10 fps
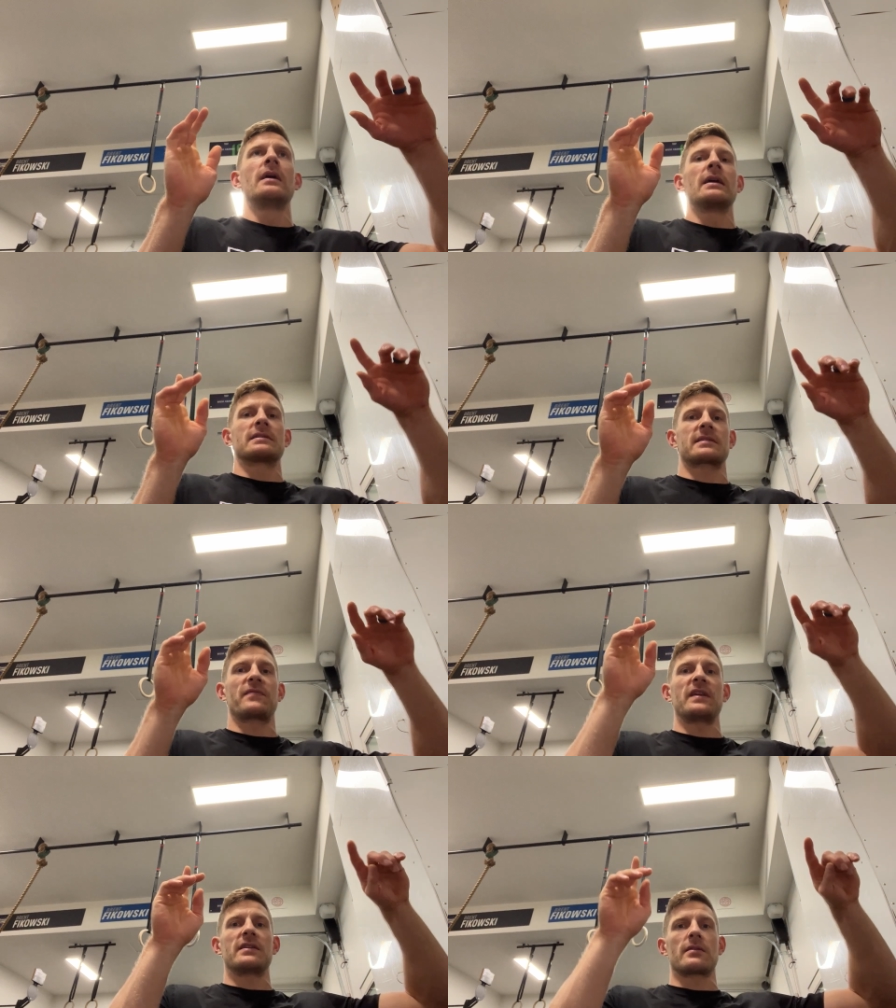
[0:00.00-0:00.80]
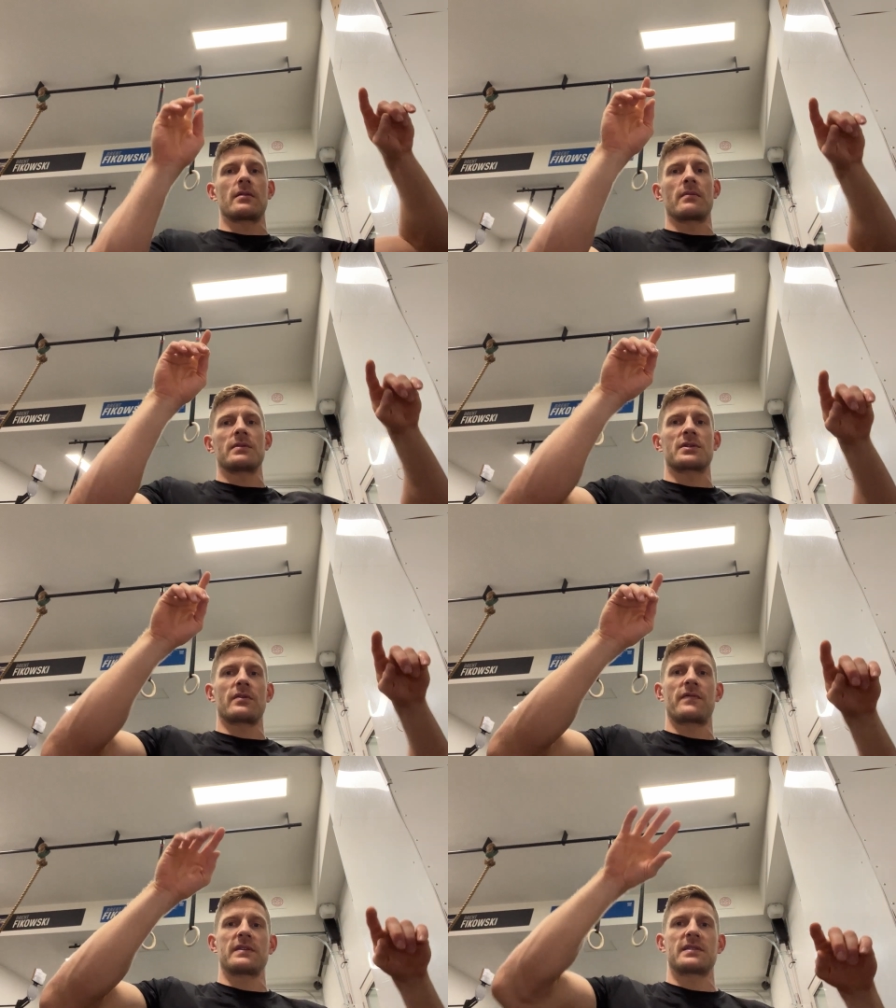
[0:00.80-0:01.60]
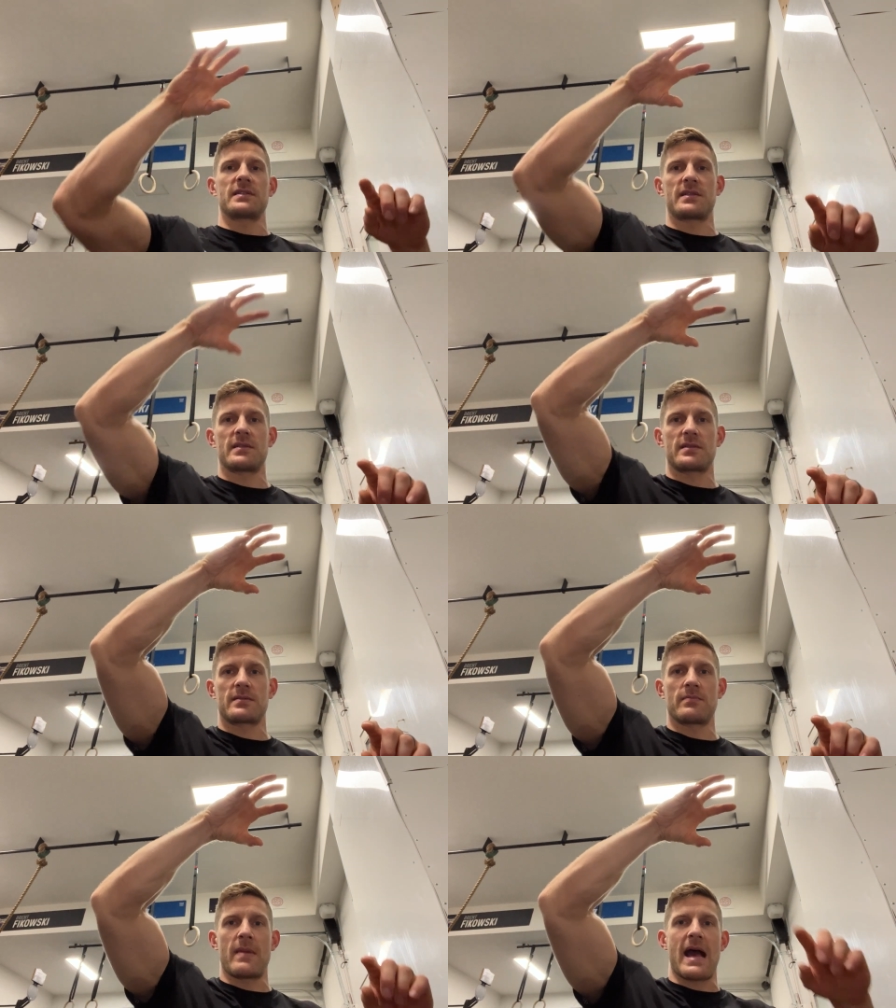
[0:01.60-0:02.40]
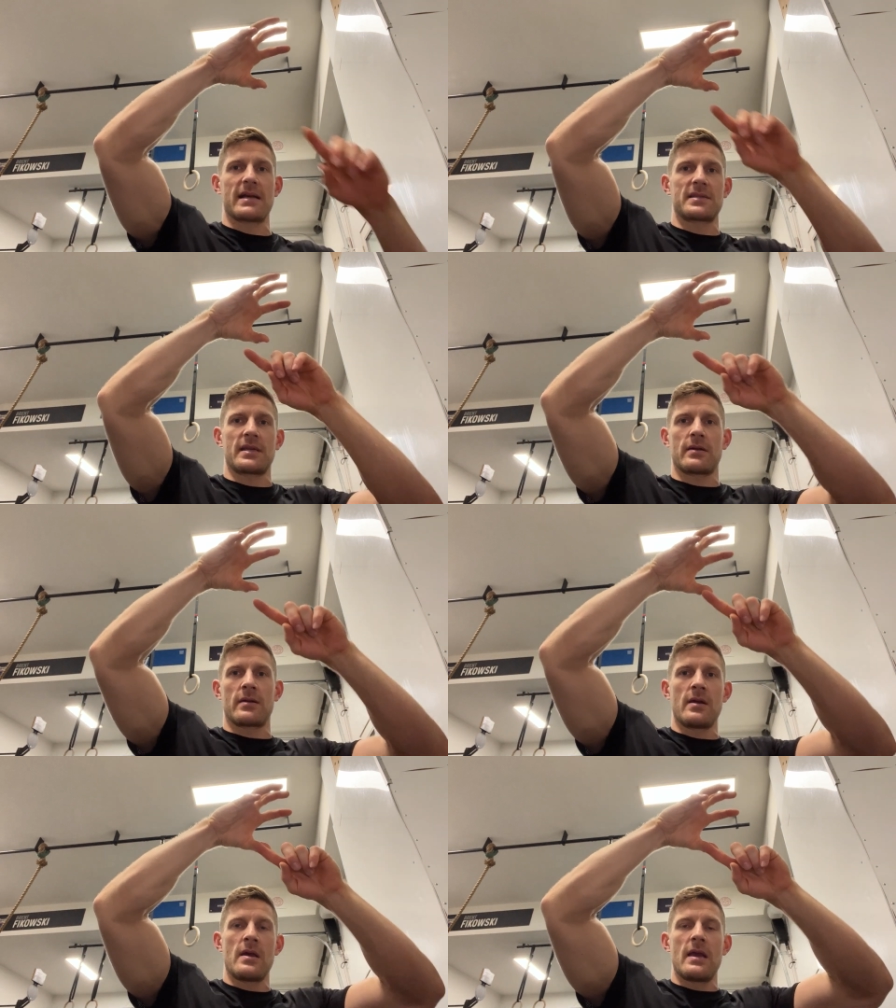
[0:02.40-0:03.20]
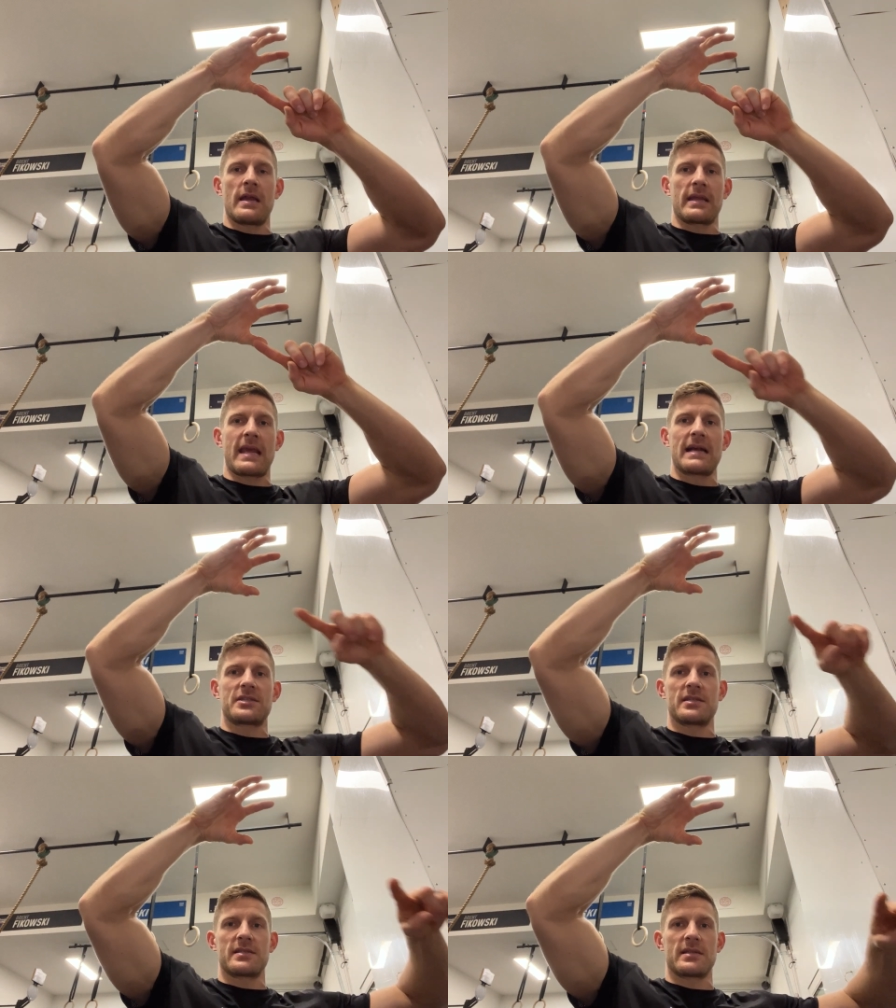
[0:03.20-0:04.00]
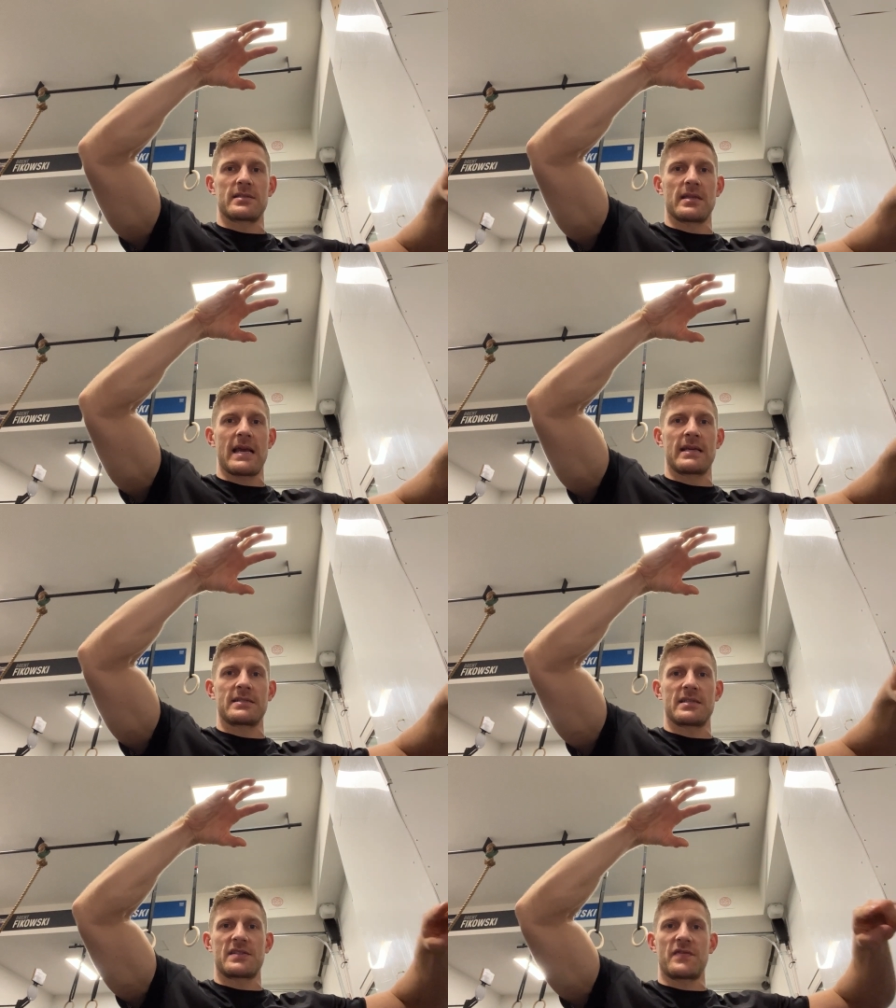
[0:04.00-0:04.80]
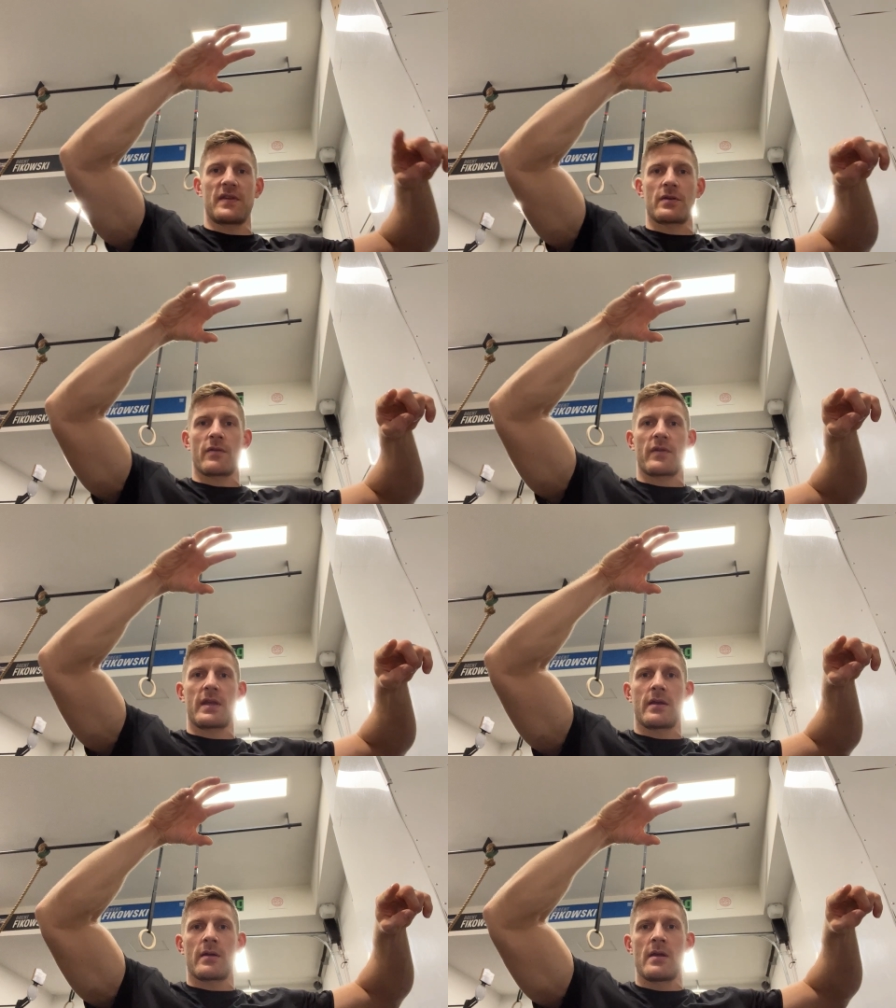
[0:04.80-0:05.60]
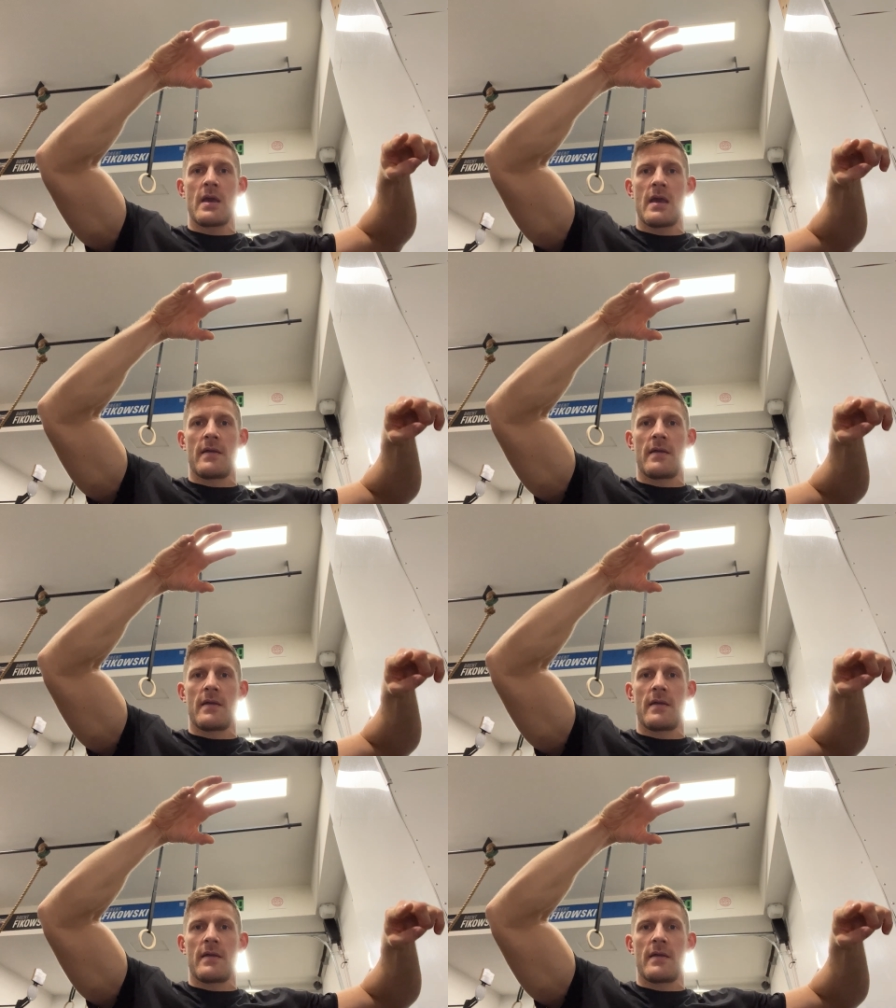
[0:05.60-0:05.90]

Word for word: His feet, so if this is his mass here, and he catches and his legs and his feet are over here.